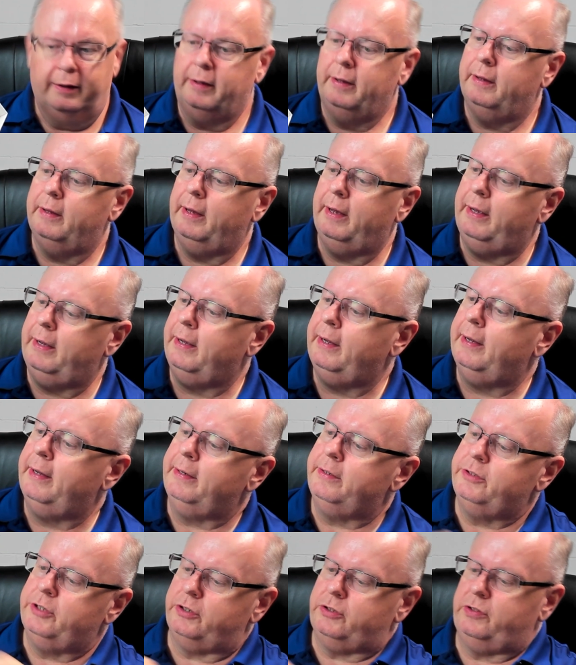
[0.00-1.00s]

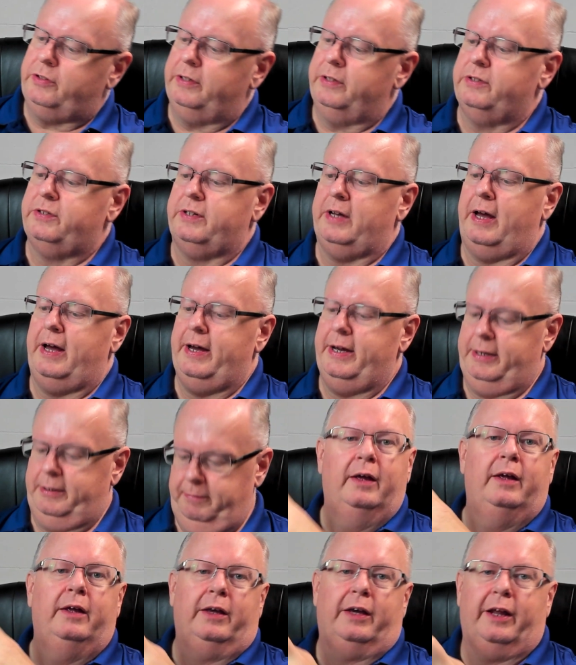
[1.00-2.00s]
And just inside,
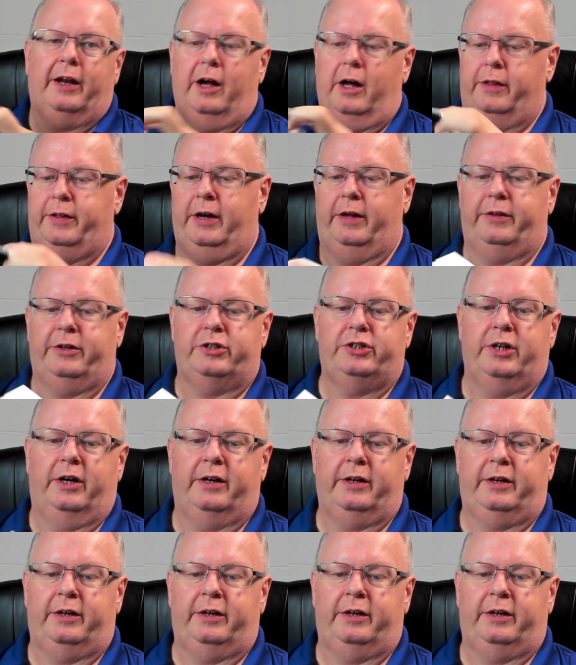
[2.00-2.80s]
you get all the other junk.